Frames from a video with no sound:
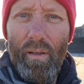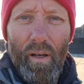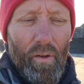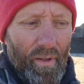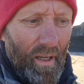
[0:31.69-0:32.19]

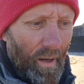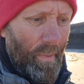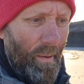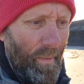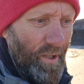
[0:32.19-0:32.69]
you know, thinking
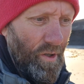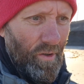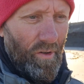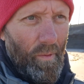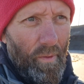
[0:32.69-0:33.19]
about my
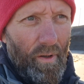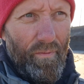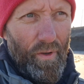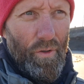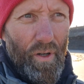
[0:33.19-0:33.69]
short-term
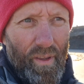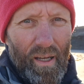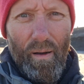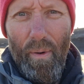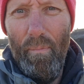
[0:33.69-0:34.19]
future,
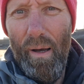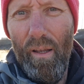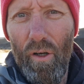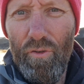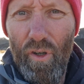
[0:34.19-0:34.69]
thinking about my
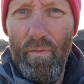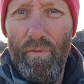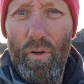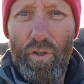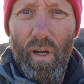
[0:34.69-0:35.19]
long-term
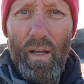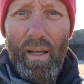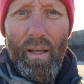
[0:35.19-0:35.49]
future.